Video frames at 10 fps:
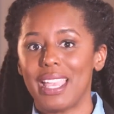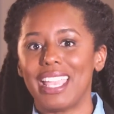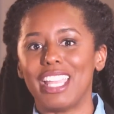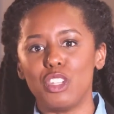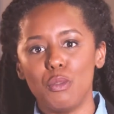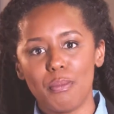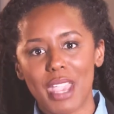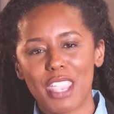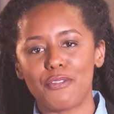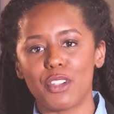and you
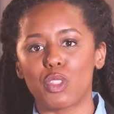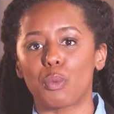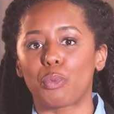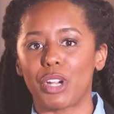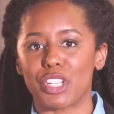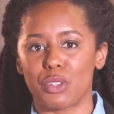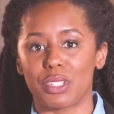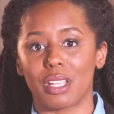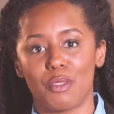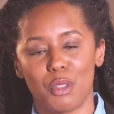may feel the pressures
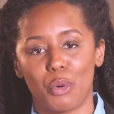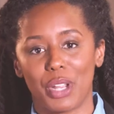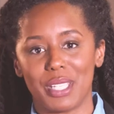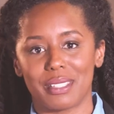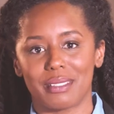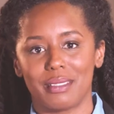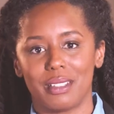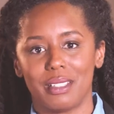of the brace.